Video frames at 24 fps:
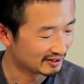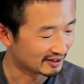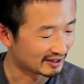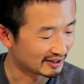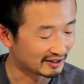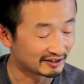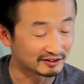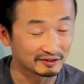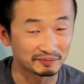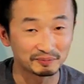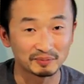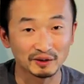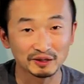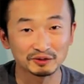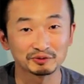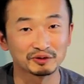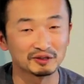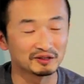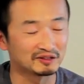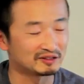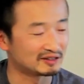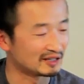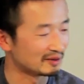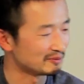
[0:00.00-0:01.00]
and the best way
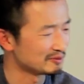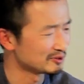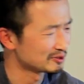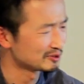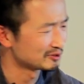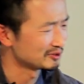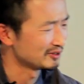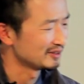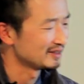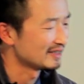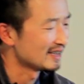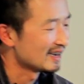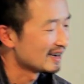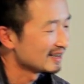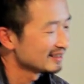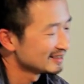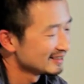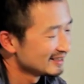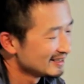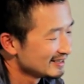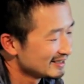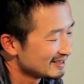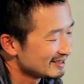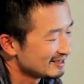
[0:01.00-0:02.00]
to demonstrate
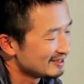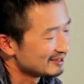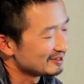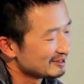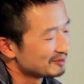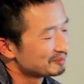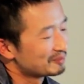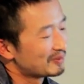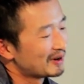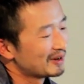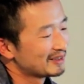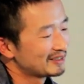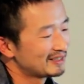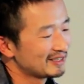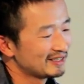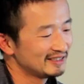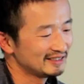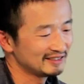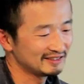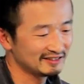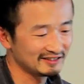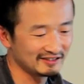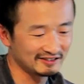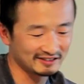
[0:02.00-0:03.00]
that is by
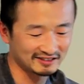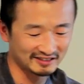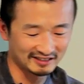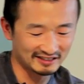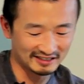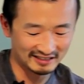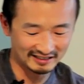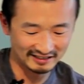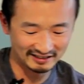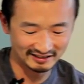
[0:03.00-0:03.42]
getting this